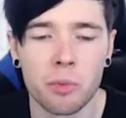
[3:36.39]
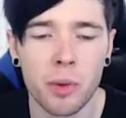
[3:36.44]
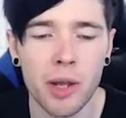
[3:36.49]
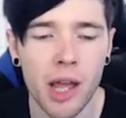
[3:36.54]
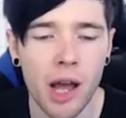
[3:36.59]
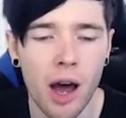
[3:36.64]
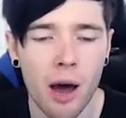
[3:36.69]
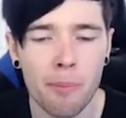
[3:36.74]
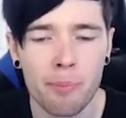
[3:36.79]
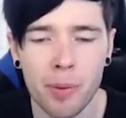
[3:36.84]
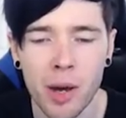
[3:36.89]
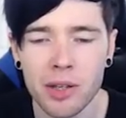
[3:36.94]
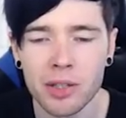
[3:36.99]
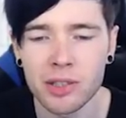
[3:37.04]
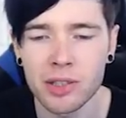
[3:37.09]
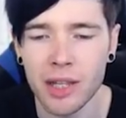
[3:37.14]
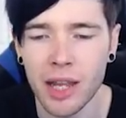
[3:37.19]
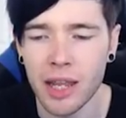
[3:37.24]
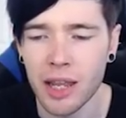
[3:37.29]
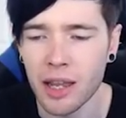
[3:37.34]
We are
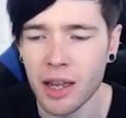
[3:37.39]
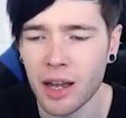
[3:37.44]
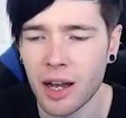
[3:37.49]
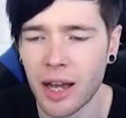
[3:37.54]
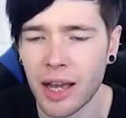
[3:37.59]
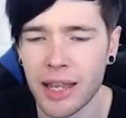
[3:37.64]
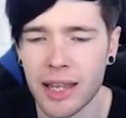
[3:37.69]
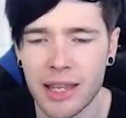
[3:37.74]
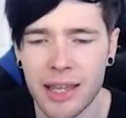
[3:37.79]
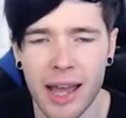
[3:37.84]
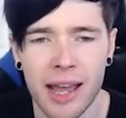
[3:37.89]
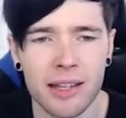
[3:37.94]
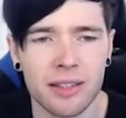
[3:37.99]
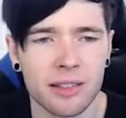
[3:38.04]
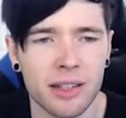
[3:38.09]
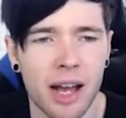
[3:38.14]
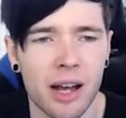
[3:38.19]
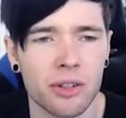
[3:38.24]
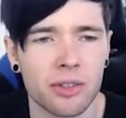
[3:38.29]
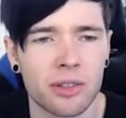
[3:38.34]
busking, I
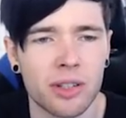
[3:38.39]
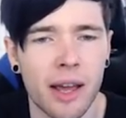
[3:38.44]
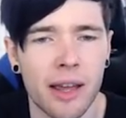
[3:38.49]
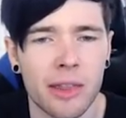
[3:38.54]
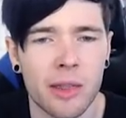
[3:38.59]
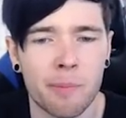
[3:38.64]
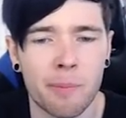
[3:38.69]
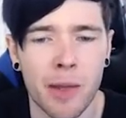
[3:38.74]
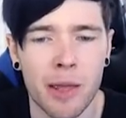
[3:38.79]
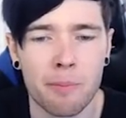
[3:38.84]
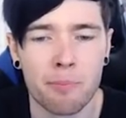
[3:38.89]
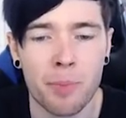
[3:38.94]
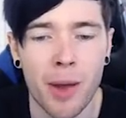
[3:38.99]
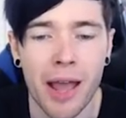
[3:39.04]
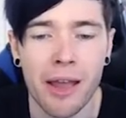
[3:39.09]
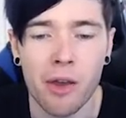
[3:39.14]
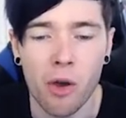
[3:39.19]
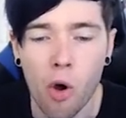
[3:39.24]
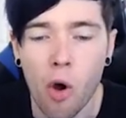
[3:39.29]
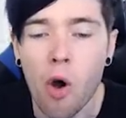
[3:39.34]
guess, outside the big
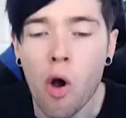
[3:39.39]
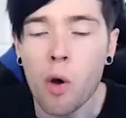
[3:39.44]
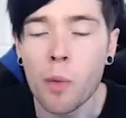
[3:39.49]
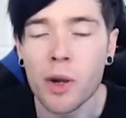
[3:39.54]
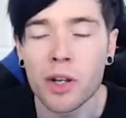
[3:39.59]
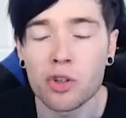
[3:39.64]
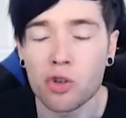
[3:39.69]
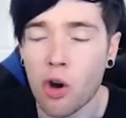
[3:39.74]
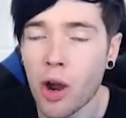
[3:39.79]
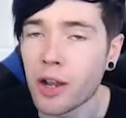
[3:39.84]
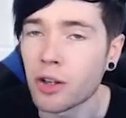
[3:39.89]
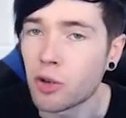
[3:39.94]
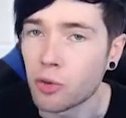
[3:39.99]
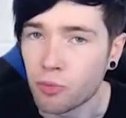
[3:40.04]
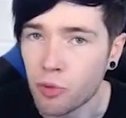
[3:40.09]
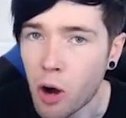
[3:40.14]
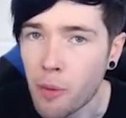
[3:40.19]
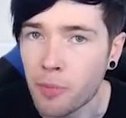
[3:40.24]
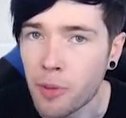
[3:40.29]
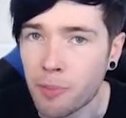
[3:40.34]
bank. Or we're trying to
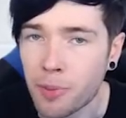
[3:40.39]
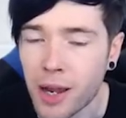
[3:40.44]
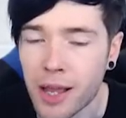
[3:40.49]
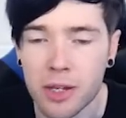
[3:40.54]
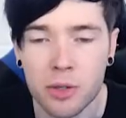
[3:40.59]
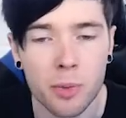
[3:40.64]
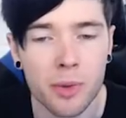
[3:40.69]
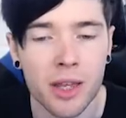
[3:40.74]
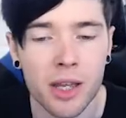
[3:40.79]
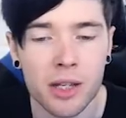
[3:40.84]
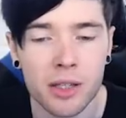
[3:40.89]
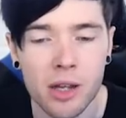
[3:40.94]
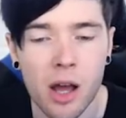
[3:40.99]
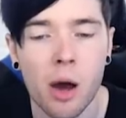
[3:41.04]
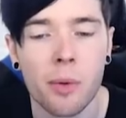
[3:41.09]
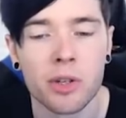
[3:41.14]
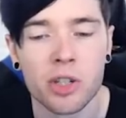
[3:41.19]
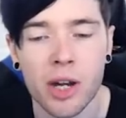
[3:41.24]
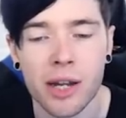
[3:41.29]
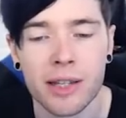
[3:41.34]
rob the place with a
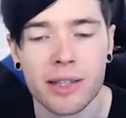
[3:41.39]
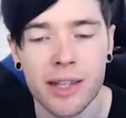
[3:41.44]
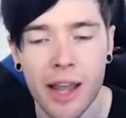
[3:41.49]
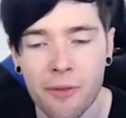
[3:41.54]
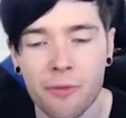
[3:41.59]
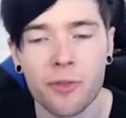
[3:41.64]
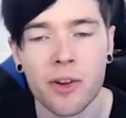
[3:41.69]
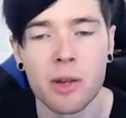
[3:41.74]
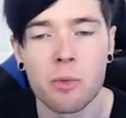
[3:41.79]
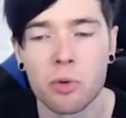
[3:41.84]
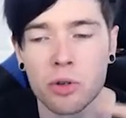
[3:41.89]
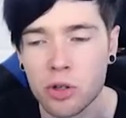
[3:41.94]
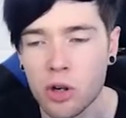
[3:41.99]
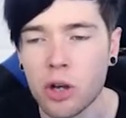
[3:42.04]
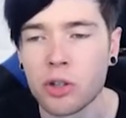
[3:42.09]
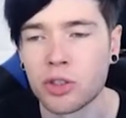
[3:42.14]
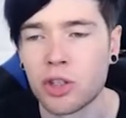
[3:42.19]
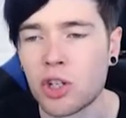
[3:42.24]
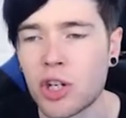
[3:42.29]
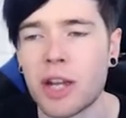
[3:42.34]
guitar, which I definitely would
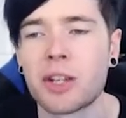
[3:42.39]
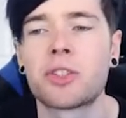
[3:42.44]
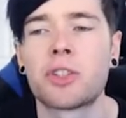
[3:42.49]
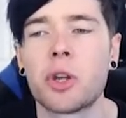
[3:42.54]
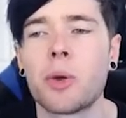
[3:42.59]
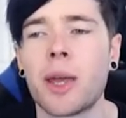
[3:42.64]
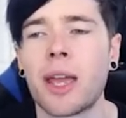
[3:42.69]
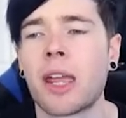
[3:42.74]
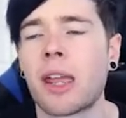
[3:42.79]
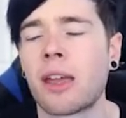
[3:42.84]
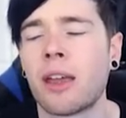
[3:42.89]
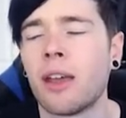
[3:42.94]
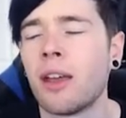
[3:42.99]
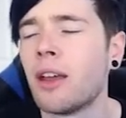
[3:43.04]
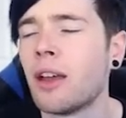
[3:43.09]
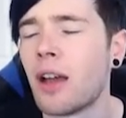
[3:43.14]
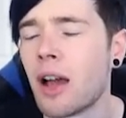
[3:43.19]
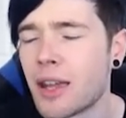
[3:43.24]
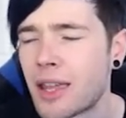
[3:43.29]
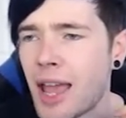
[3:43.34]
not suggest doing
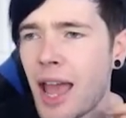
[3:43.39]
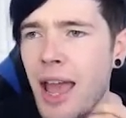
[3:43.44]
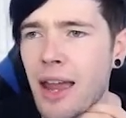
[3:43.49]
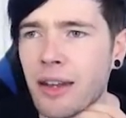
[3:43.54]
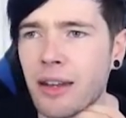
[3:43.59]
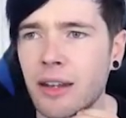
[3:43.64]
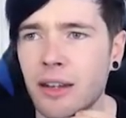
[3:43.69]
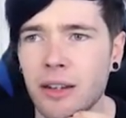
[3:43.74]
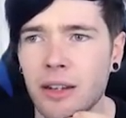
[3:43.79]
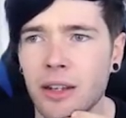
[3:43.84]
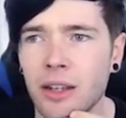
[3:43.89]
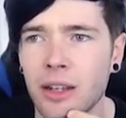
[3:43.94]
again.